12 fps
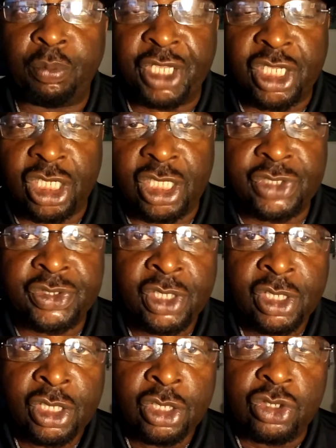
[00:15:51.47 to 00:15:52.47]
Because
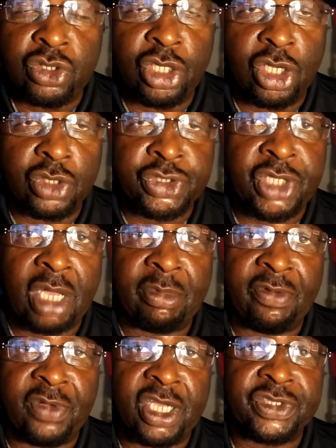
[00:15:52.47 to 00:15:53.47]

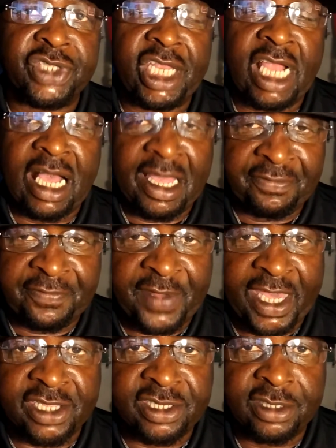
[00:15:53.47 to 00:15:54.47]
some of us that are
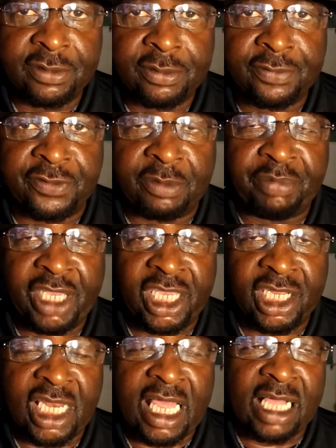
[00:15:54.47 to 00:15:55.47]
infected from
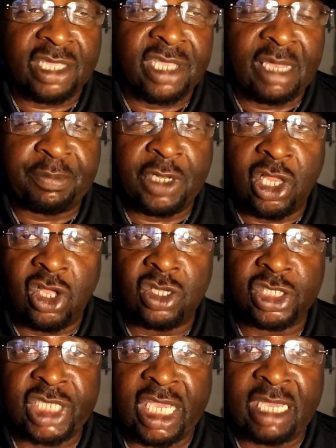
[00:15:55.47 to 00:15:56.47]
being locked up a
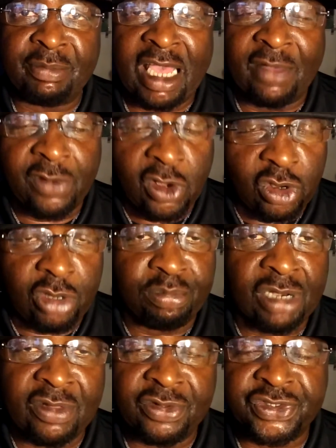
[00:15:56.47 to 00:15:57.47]
long time, I've
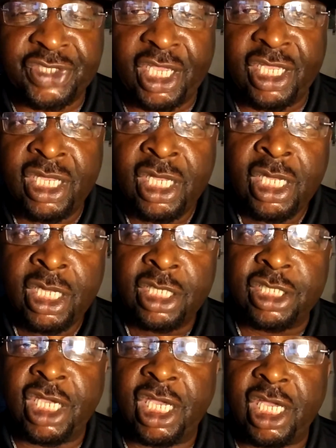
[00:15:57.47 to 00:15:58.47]
heard brothers say,
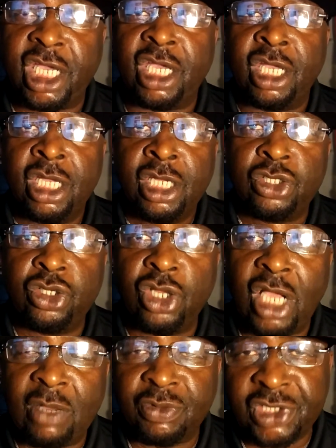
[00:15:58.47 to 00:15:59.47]
yeah,
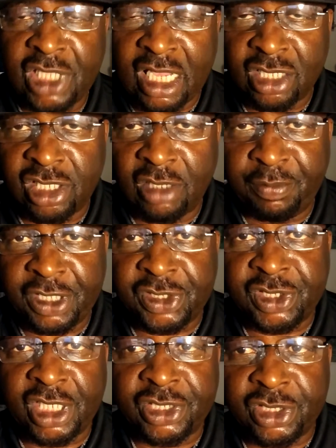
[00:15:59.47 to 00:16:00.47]
I was locked at
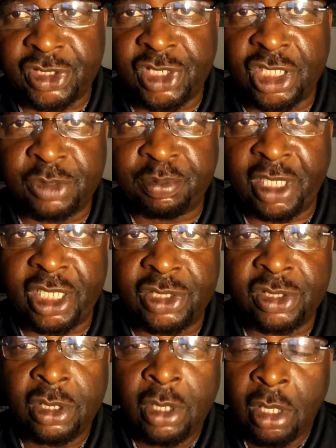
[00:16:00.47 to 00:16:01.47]
such and such
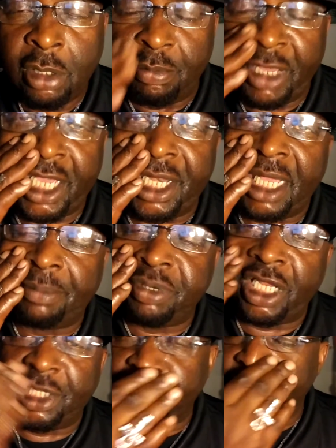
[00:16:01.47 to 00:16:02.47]
place. Man, that
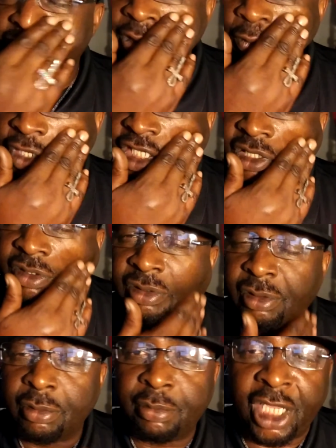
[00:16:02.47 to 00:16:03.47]
place is sweet.
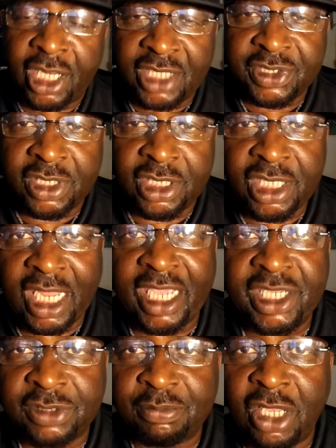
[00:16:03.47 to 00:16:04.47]
Man, that's a
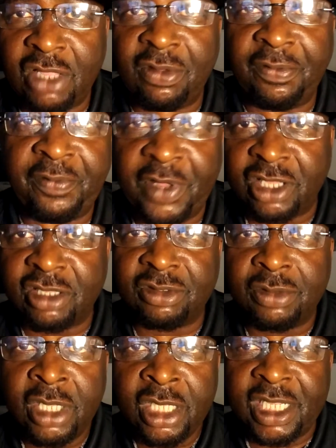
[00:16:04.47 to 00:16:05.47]
nice
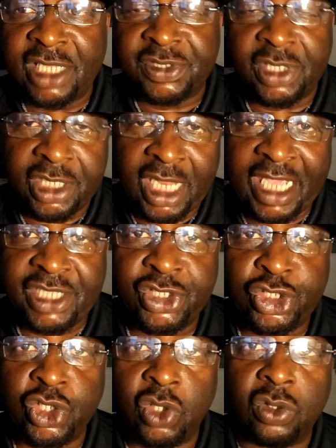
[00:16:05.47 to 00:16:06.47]
motherfucking, that's a
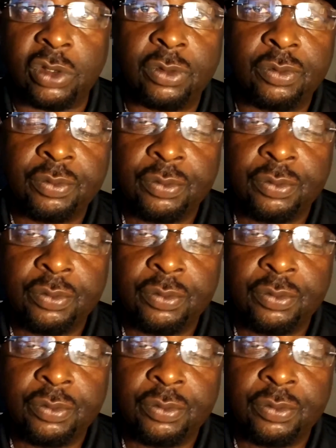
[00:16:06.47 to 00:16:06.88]
nice joint.